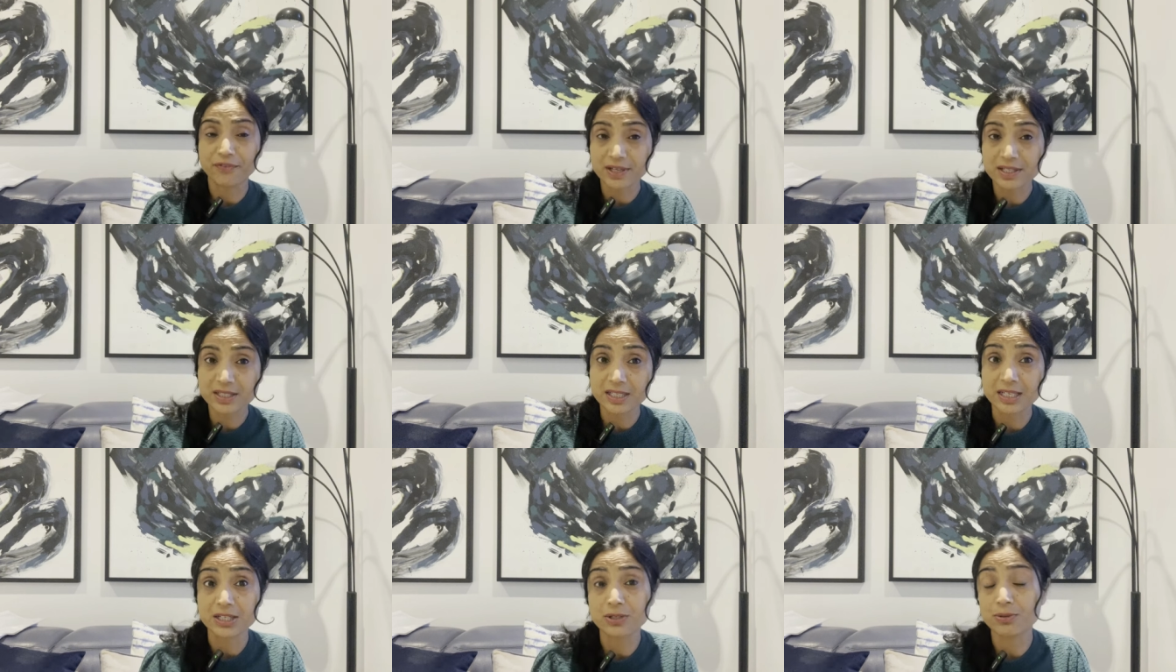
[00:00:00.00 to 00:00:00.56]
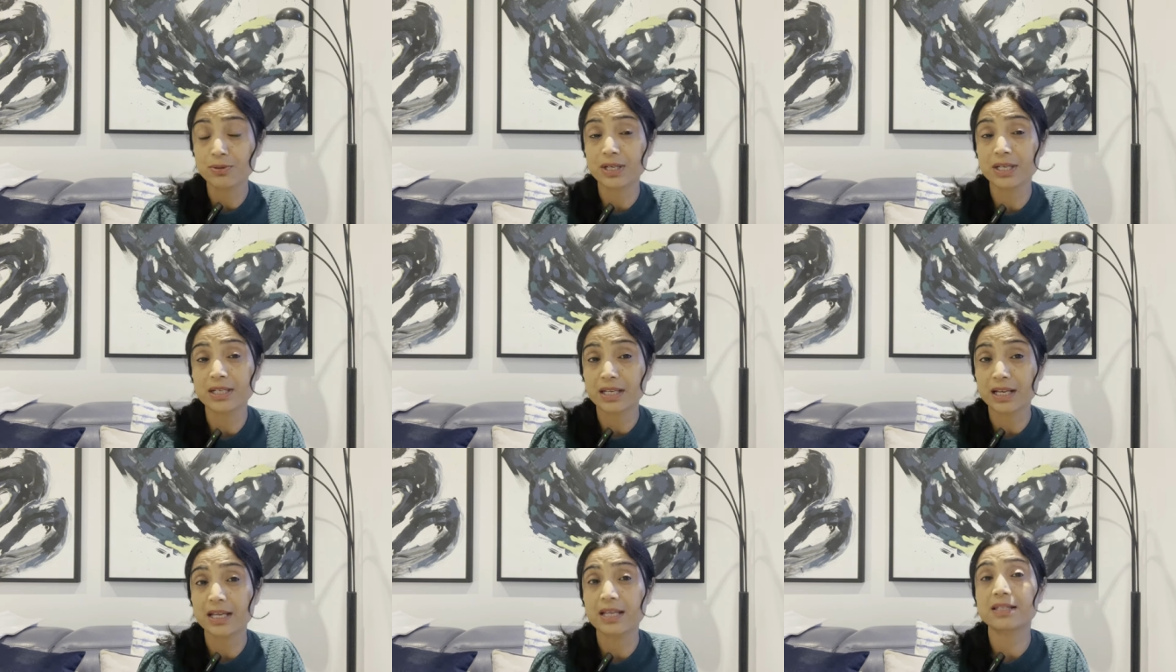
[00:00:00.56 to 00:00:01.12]
First thing you
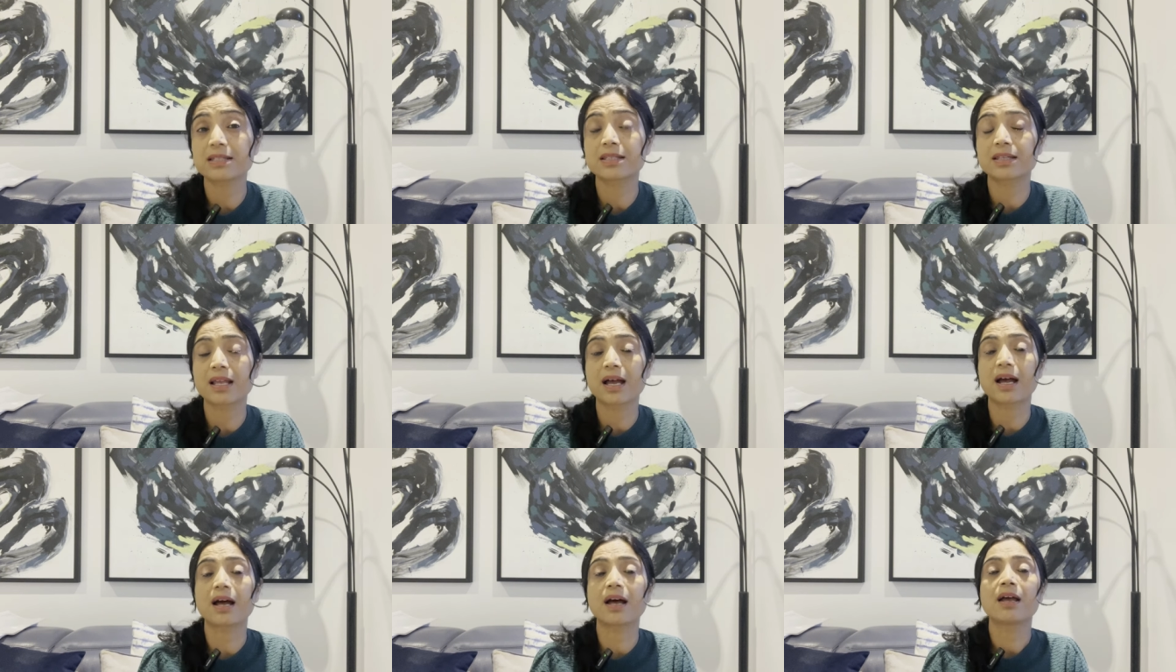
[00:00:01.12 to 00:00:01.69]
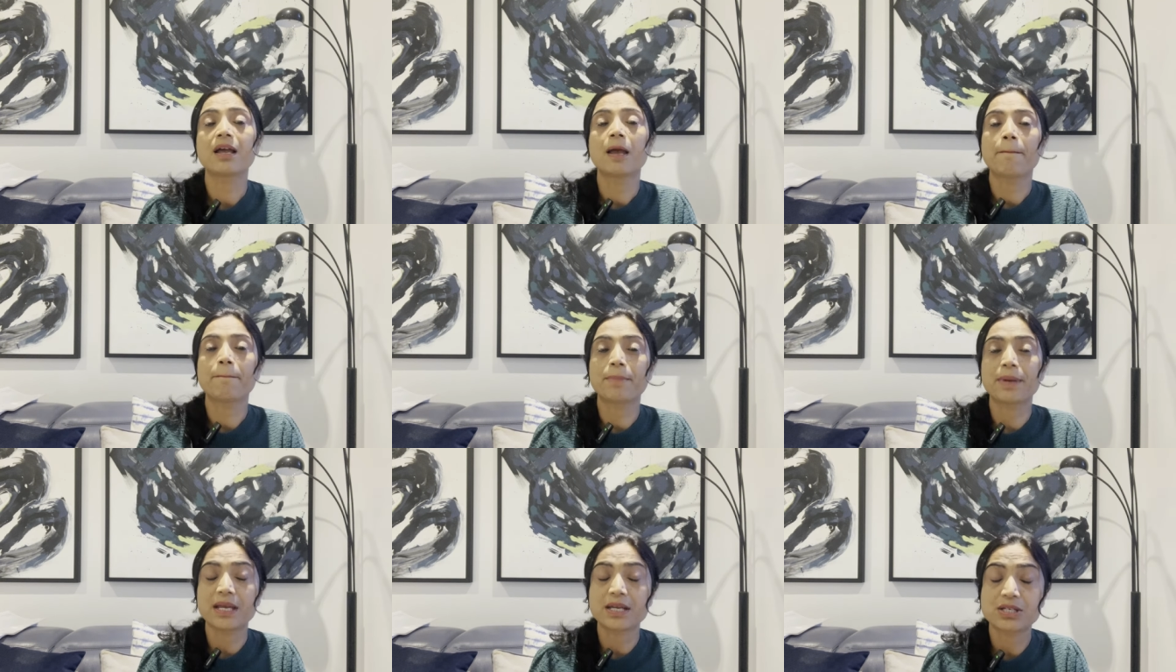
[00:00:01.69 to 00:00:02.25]
read is the
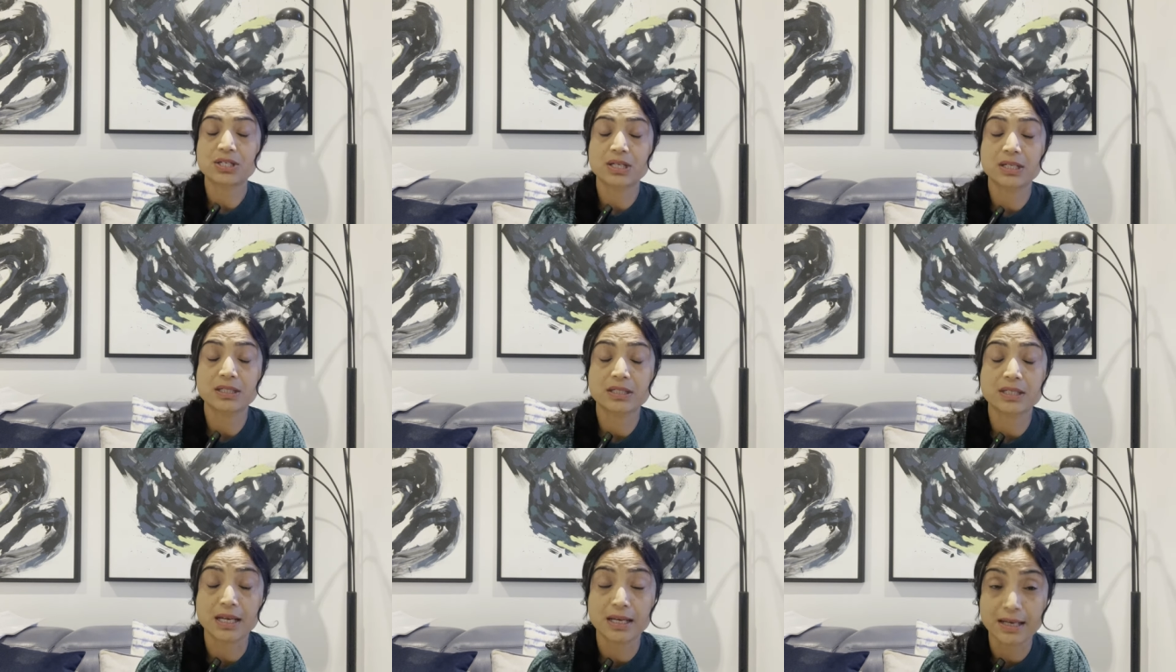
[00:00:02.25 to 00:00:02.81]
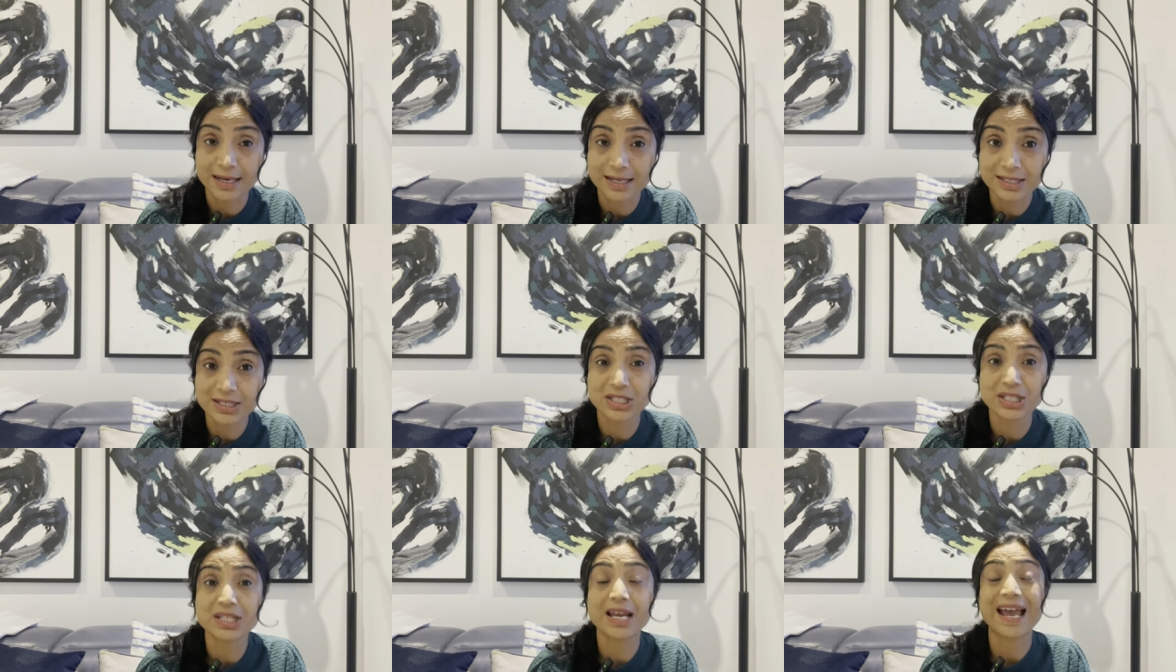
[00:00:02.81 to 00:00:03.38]
patient
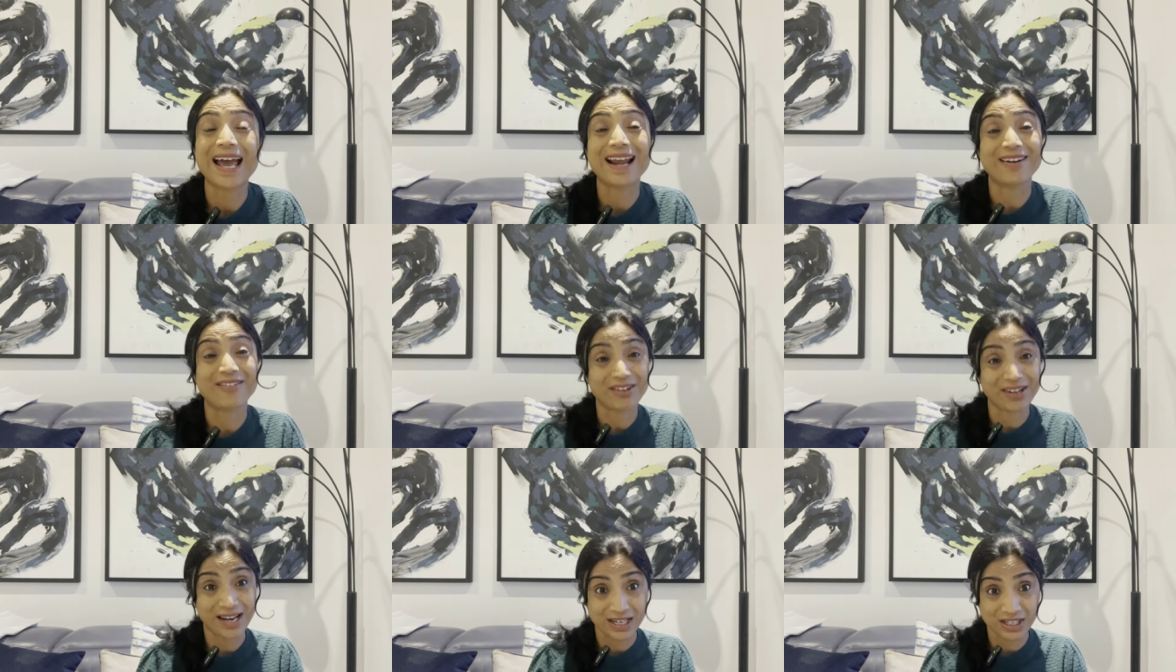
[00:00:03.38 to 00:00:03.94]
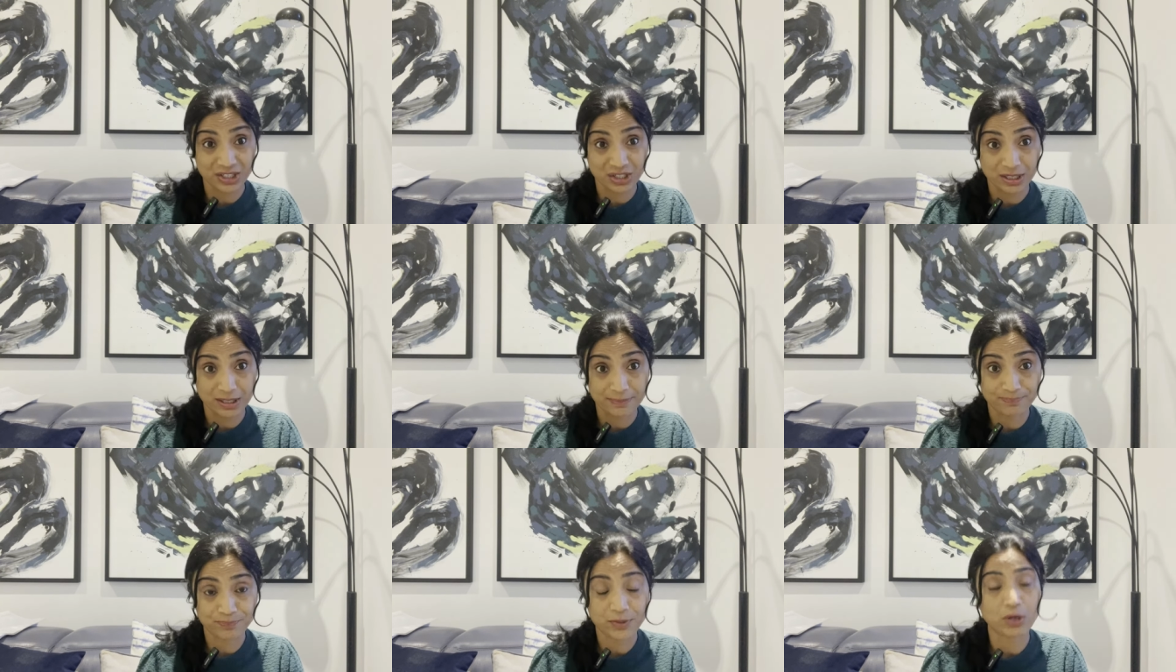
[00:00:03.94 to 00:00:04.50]
allergy and
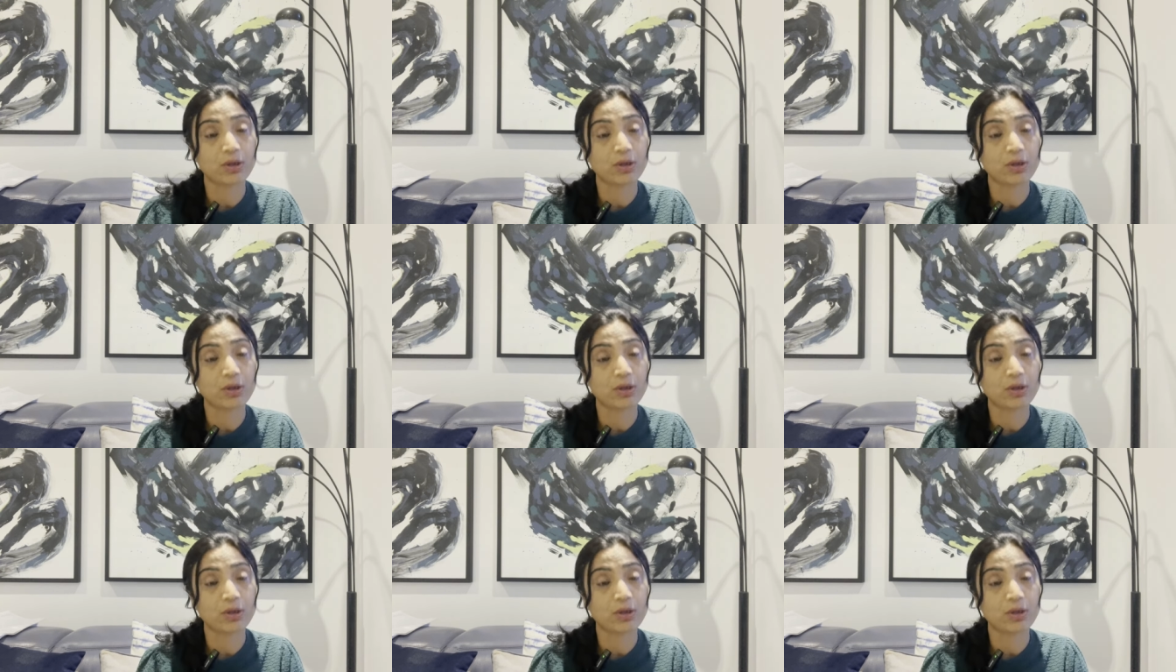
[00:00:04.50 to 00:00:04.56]
reaction